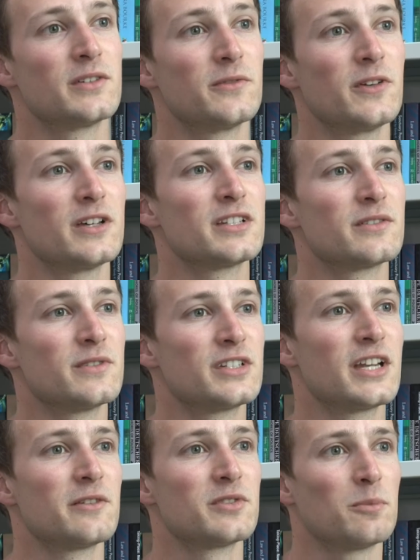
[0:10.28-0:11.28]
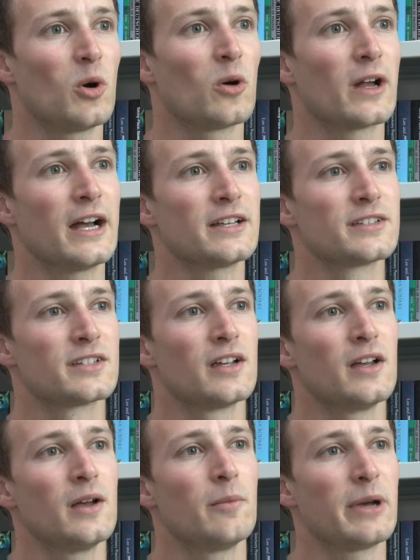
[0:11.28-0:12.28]
the first of a series of podcasts
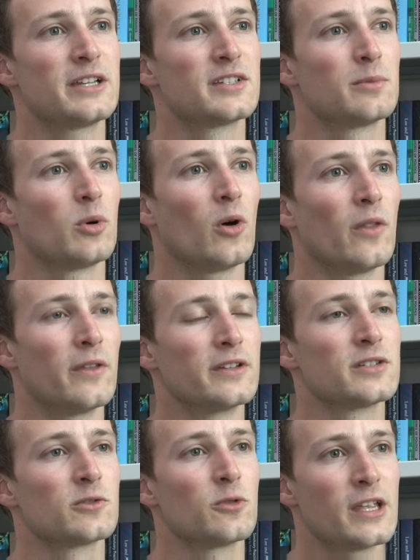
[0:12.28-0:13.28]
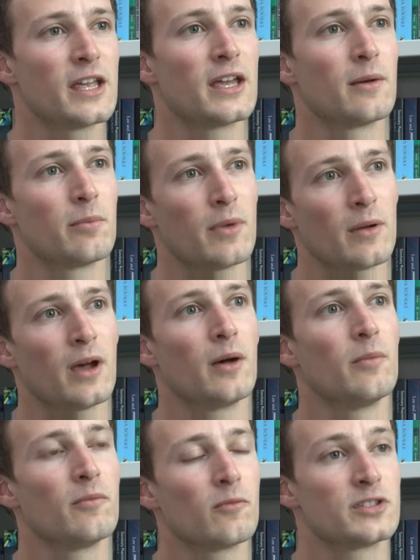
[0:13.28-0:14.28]
based upon this three-year
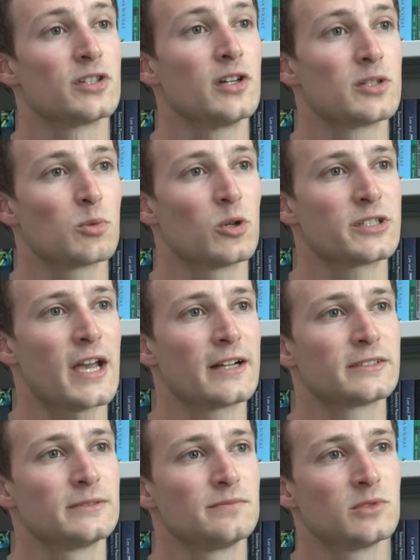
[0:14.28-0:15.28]
research project.